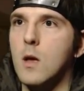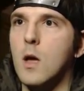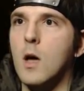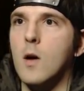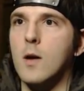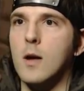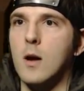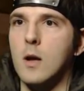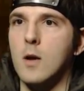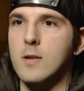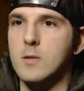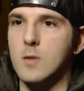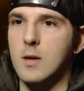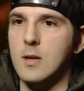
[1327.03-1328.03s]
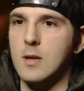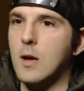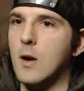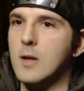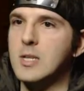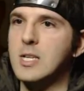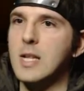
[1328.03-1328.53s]
Oh, I can't go this way.
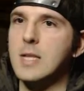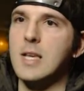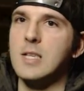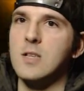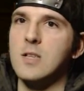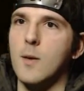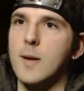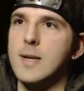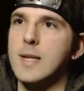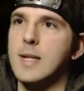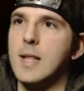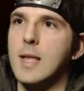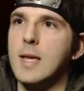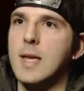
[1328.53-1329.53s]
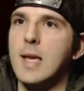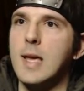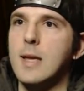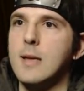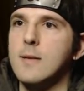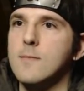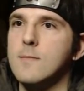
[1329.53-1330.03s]
Oh, she did say something about needing a
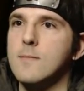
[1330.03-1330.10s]
key